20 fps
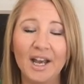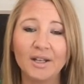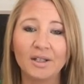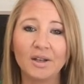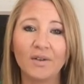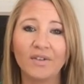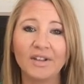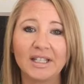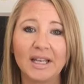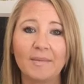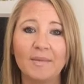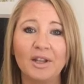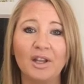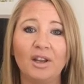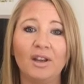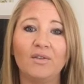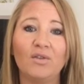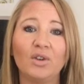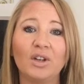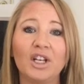So if it's something
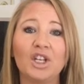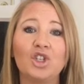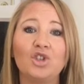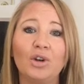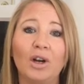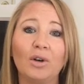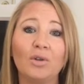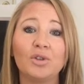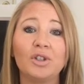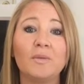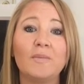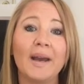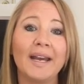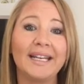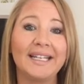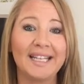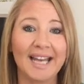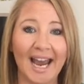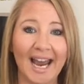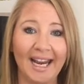that you've really struggled to
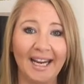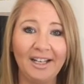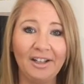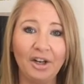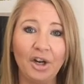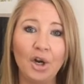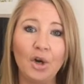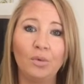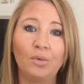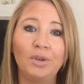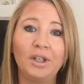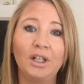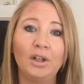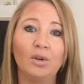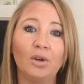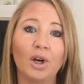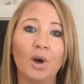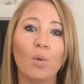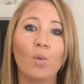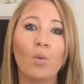maintain, really
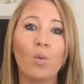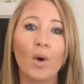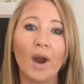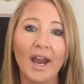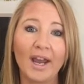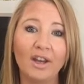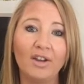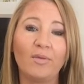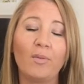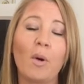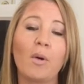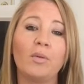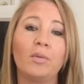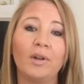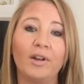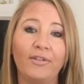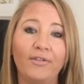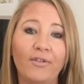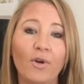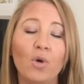look at where you've
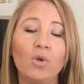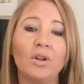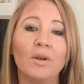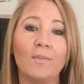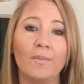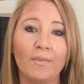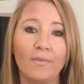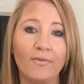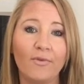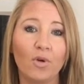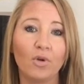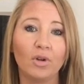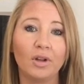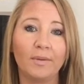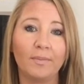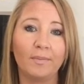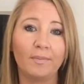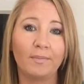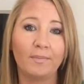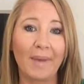probably
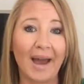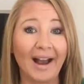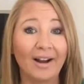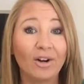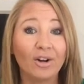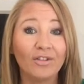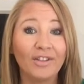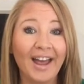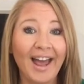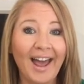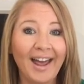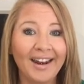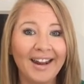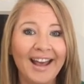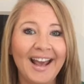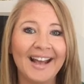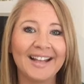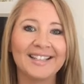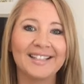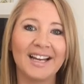fallen back on that,
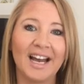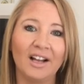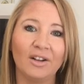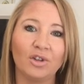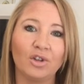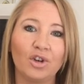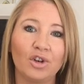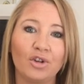and start